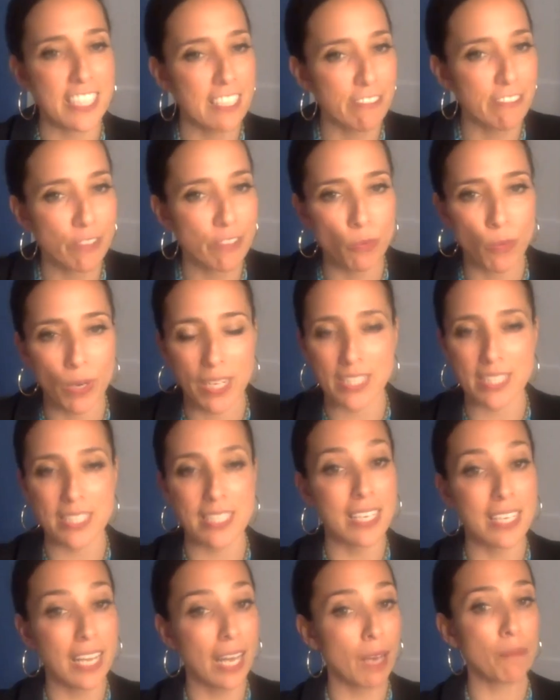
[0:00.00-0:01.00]
even when it's
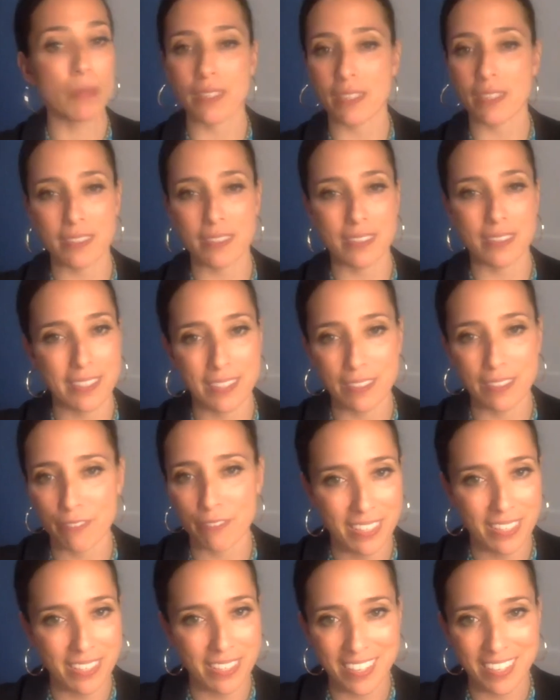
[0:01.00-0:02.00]
not politically
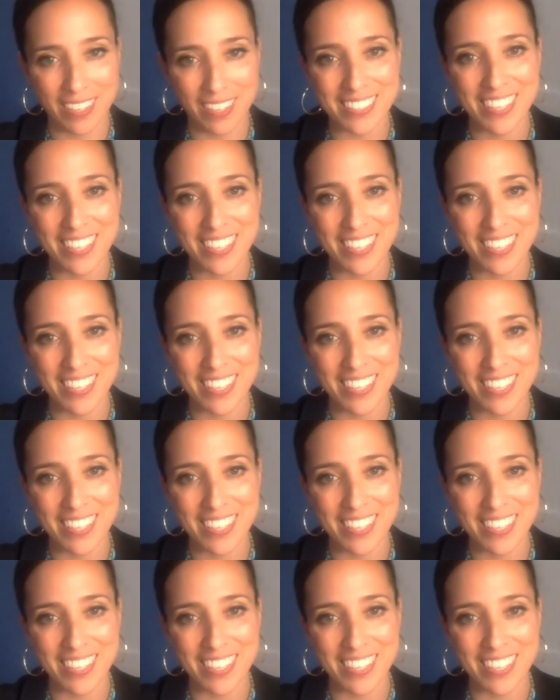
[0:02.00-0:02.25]
convenient,